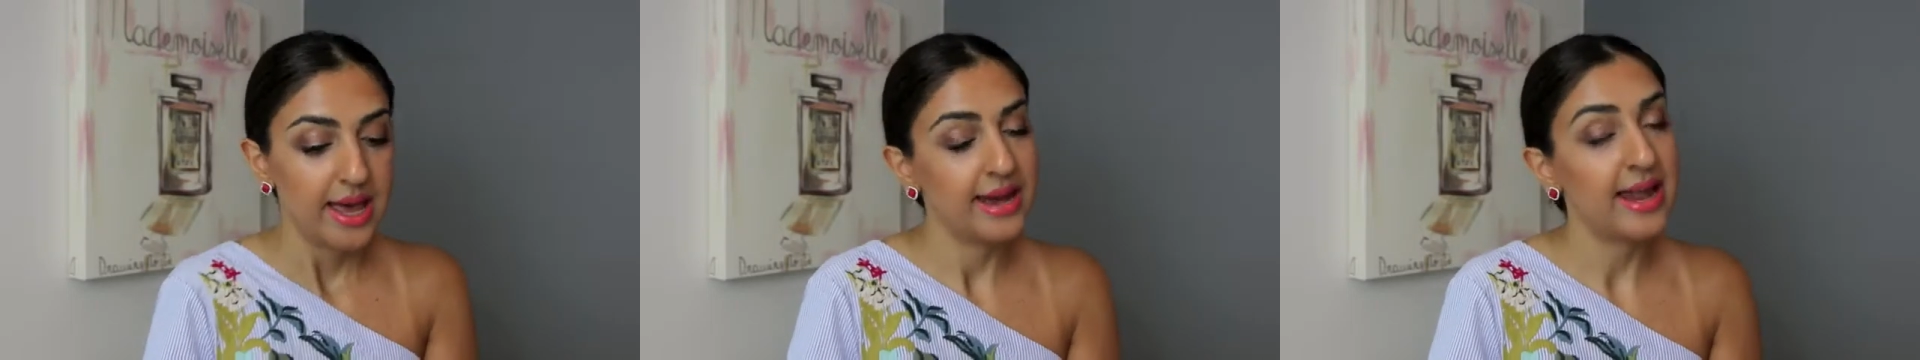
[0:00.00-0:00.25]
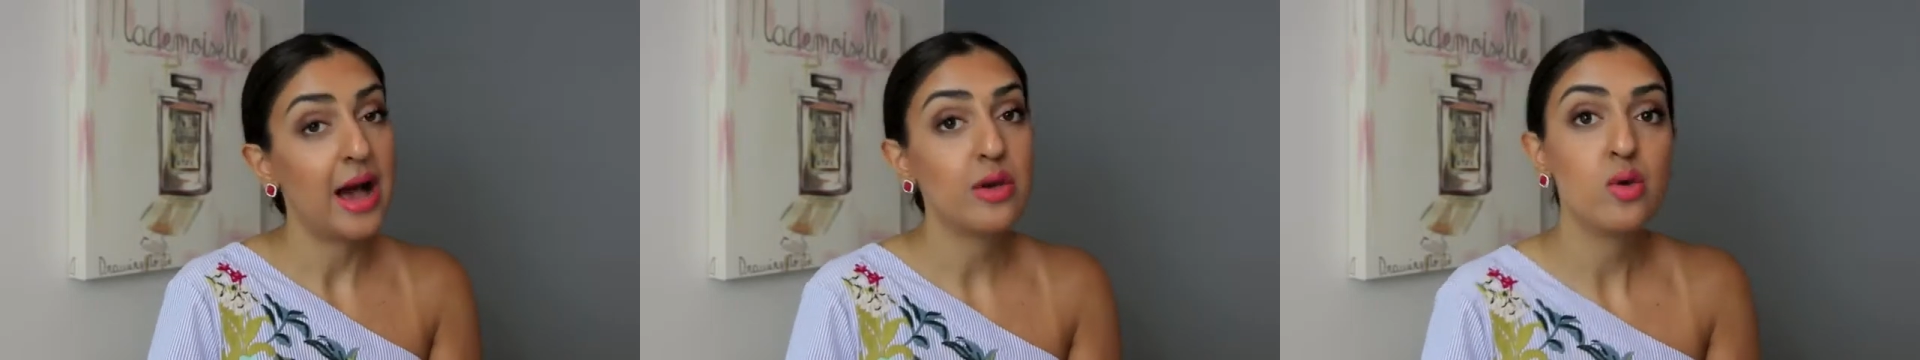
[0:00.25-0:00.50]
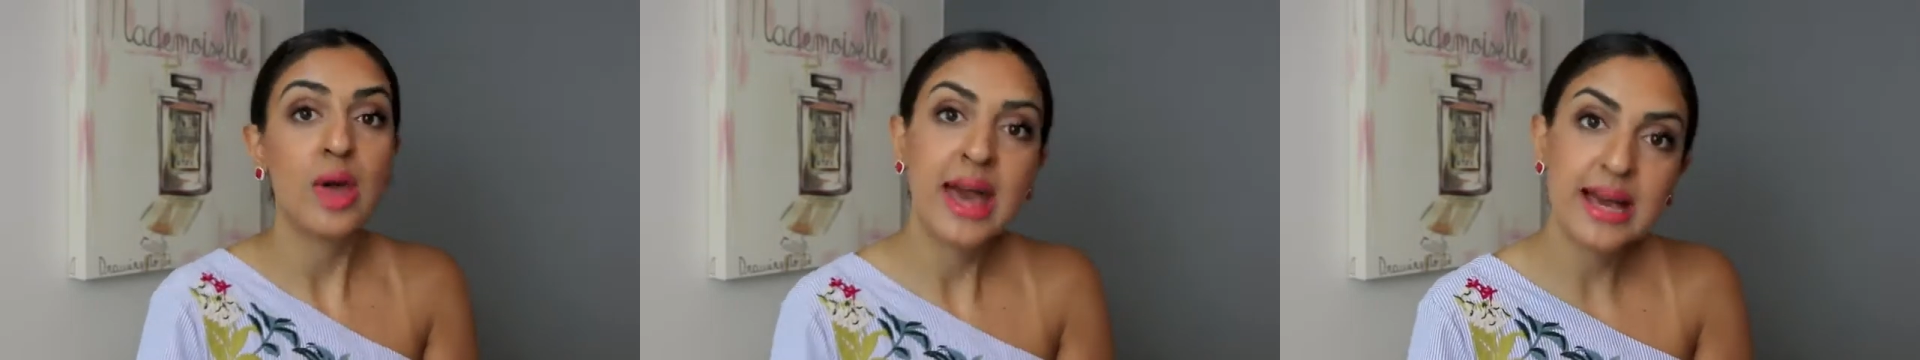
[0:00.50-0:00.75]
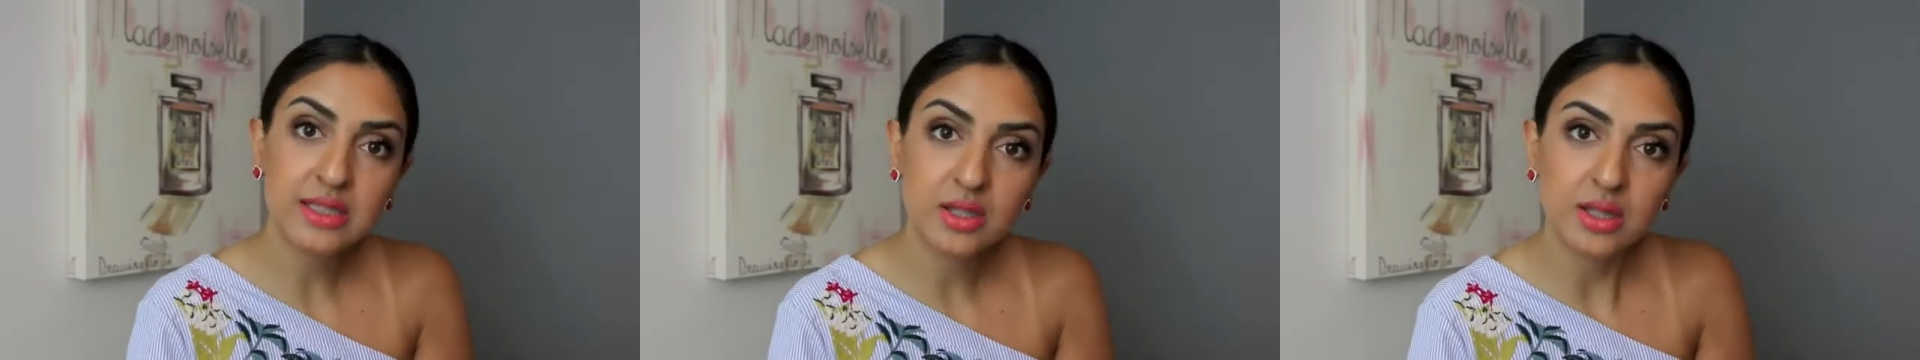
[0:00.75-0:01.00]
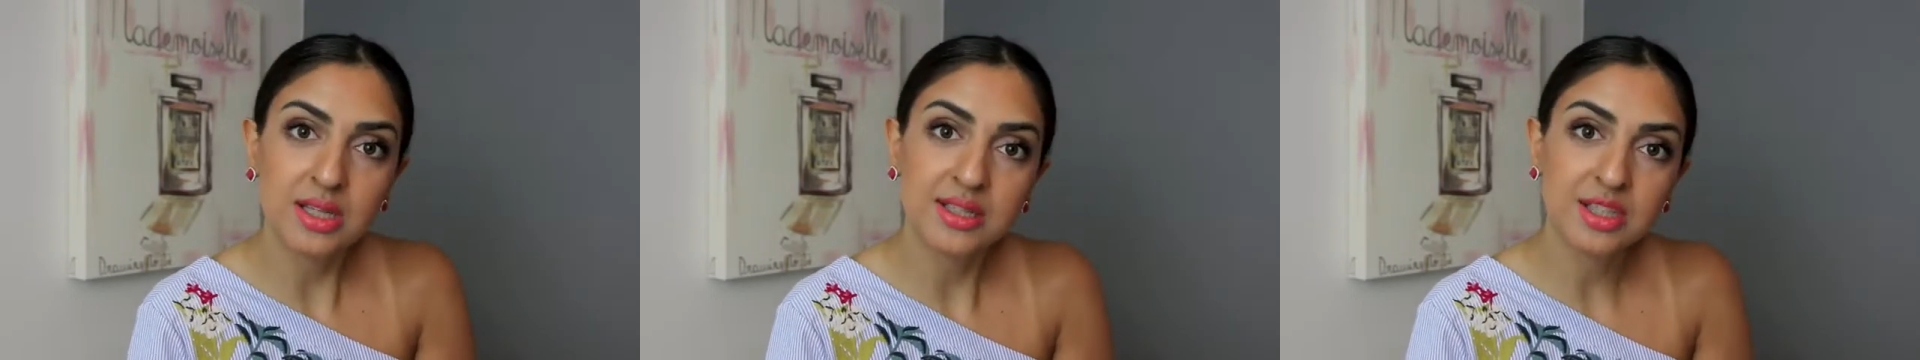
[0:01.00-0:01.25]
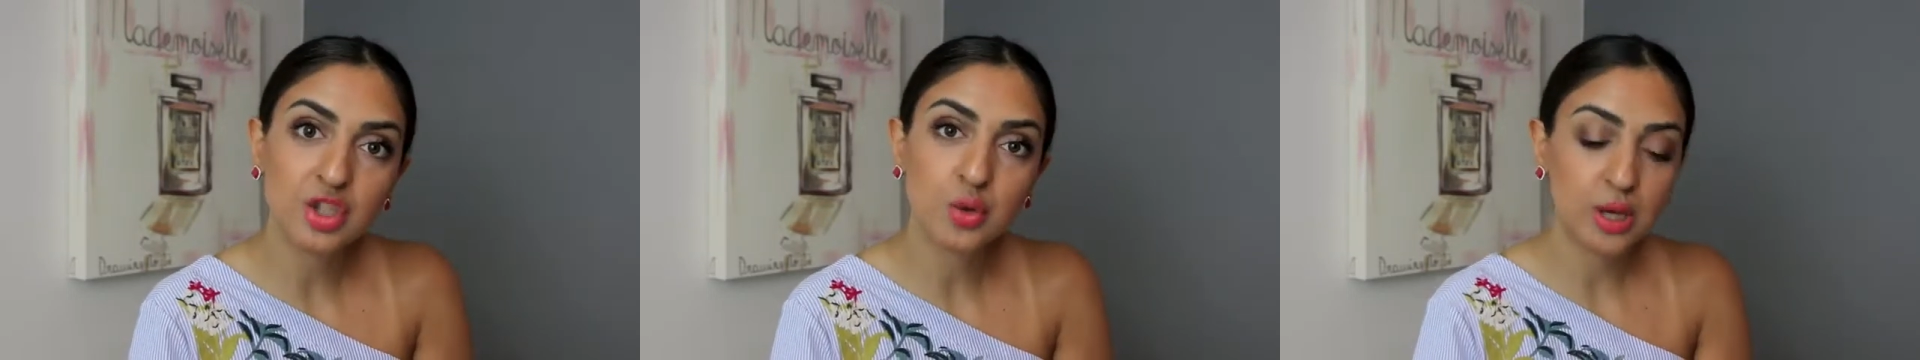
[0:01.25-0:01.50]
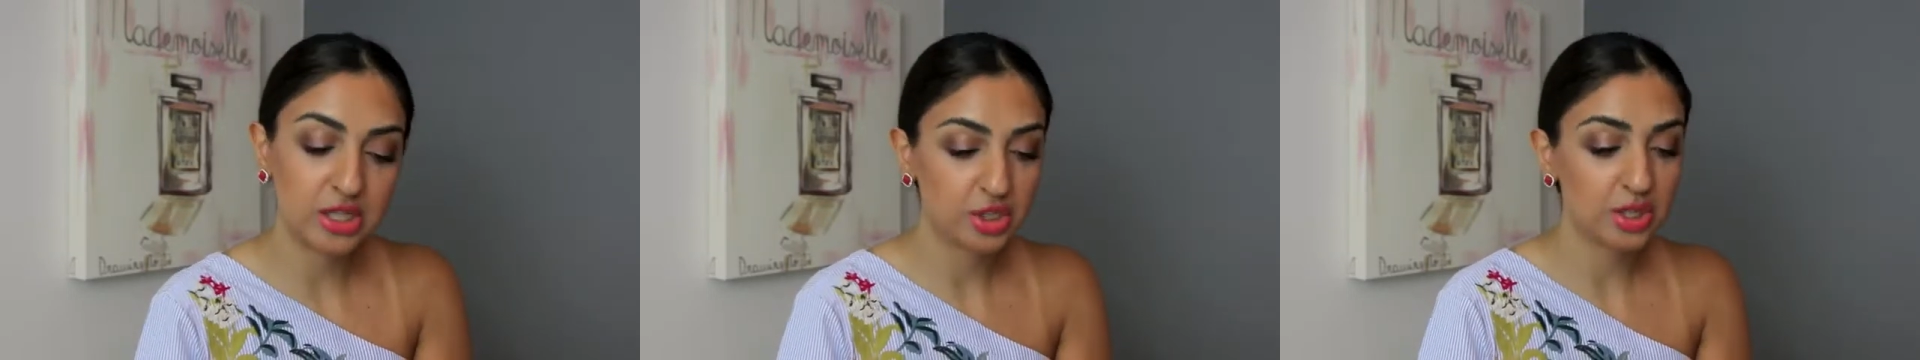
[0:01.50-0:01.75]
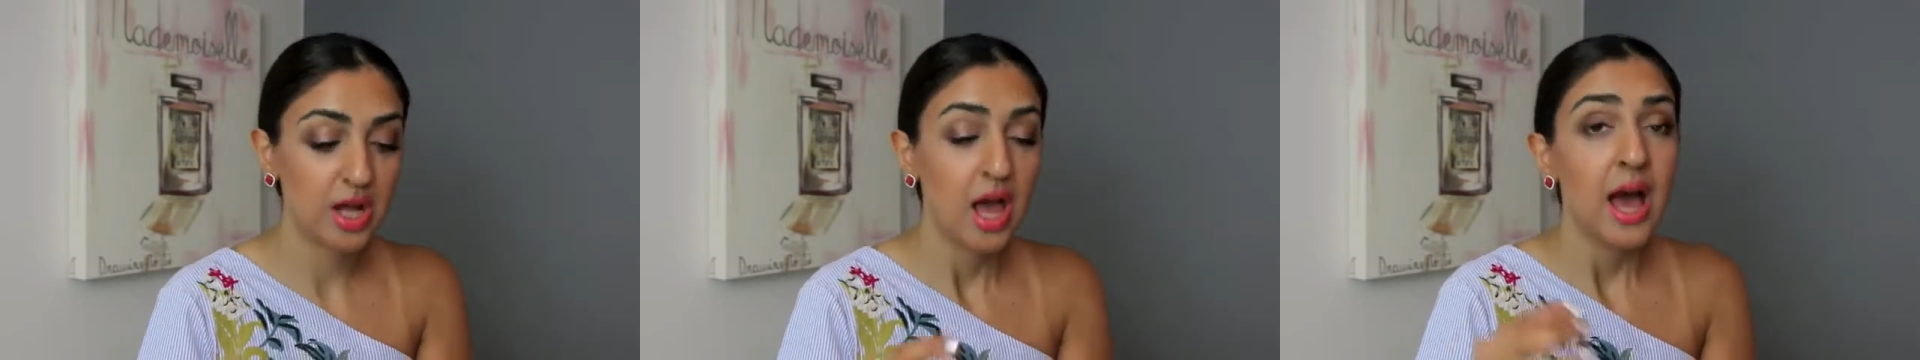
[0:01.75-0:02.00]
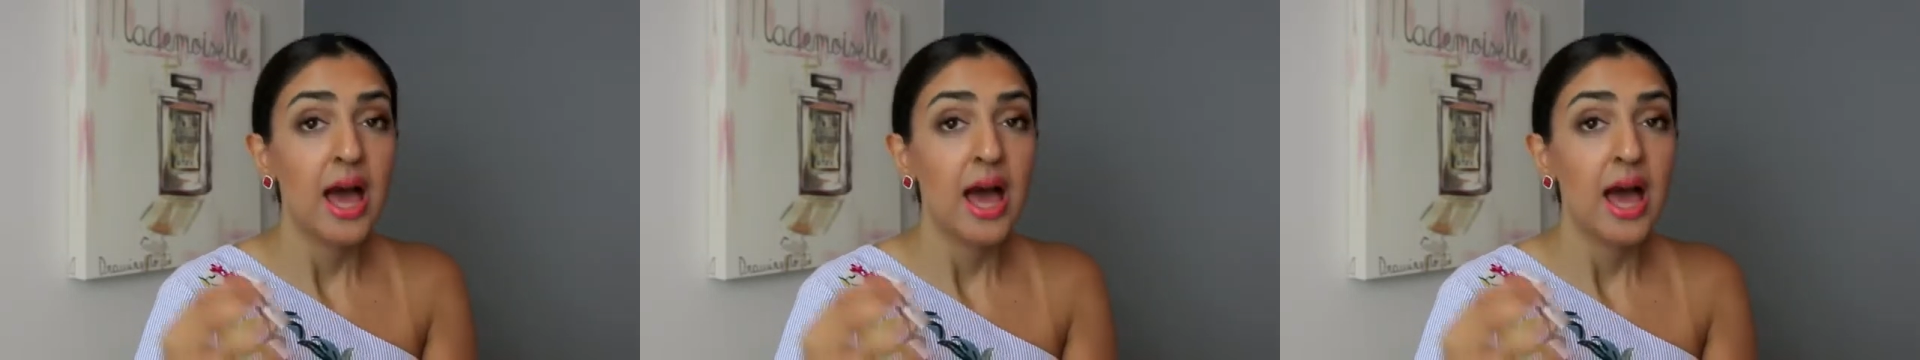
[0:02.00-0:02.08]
and how you handle a situation